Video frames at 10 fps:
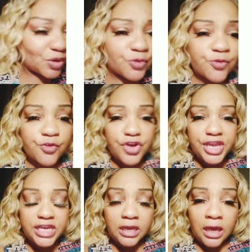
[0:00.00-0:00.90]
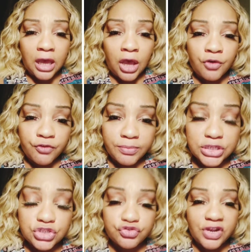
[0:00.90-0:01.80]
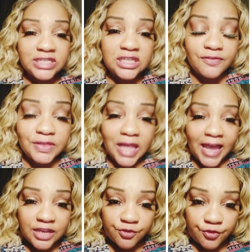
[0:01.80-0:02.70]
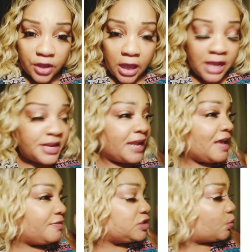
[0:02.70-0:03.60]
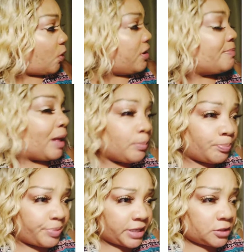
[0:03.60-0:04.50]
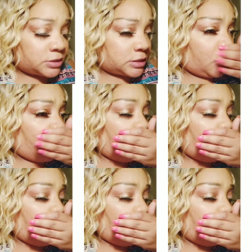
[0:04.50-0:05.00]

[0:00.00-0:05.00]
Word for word: free from the stress of life, not having to worry about bills.